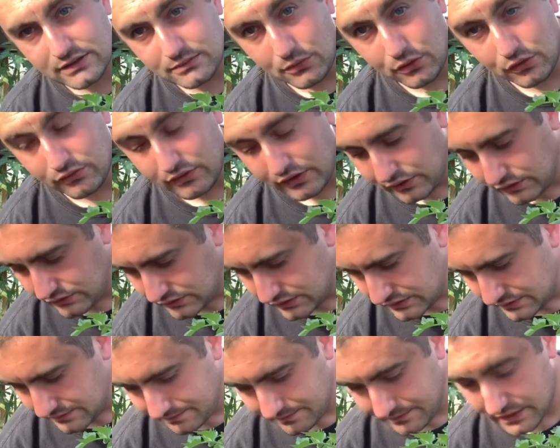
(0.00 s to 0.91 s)
more roots.
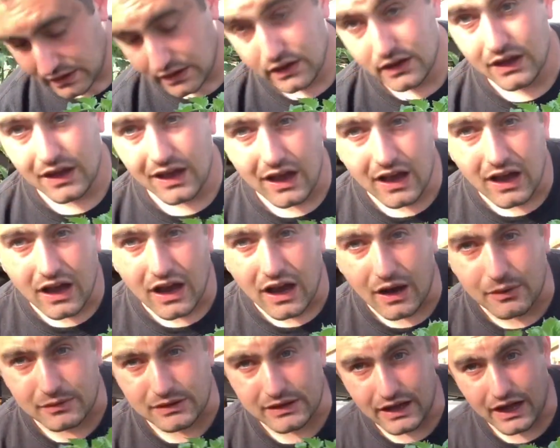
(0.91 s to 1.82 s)

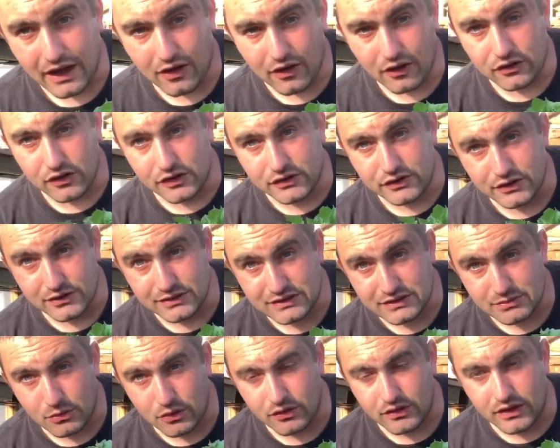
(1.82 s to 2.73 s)
I'm going to get on doing
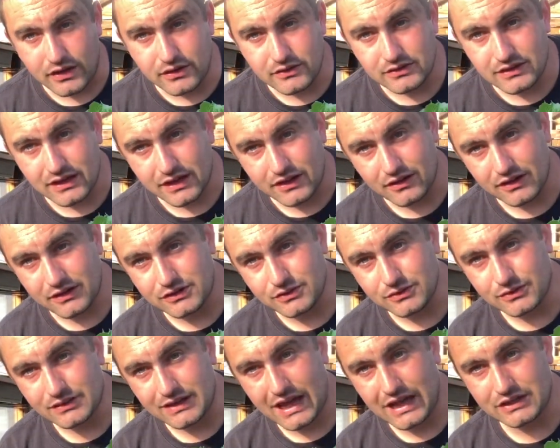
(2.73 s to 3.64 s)
some more of those, and I
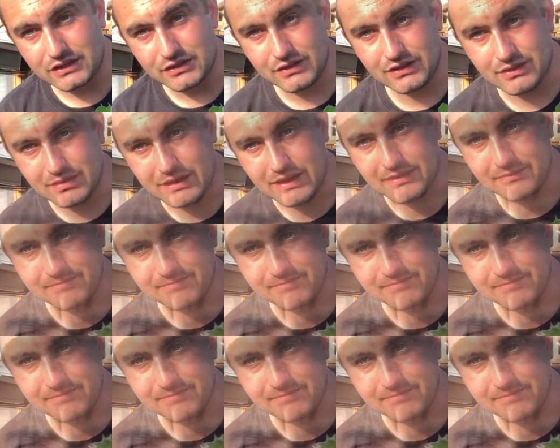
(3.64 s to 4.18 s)
shall catch you in a bit.